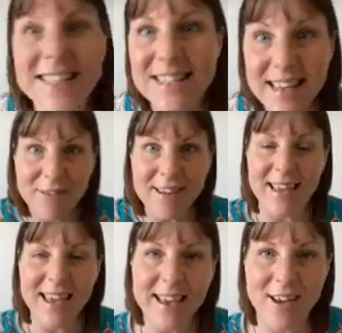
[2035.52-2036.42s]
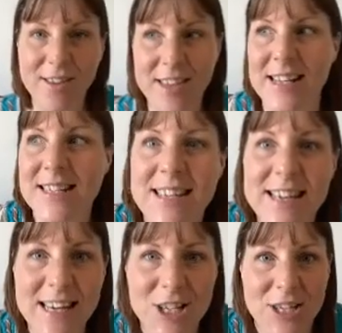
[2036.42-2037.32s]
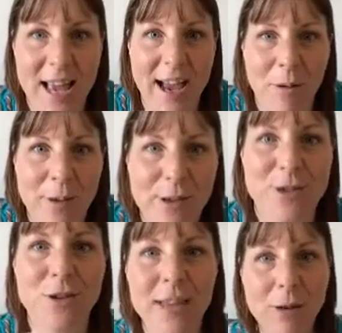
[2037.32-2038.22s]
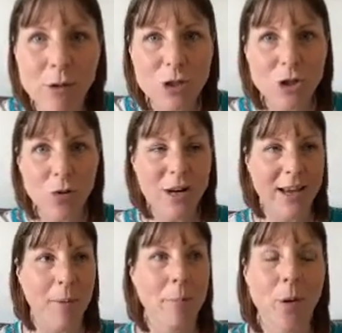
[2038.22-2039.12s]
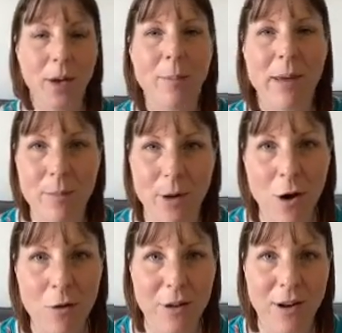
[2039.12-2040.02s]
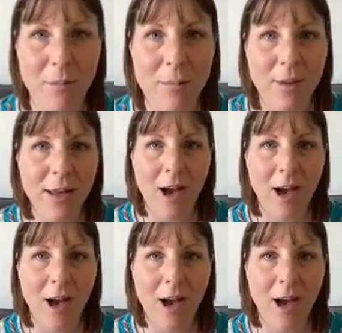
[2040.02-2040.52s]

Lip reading: a scary thing, I think, to niche down, because you think, well, surely I'm putting people off and I'm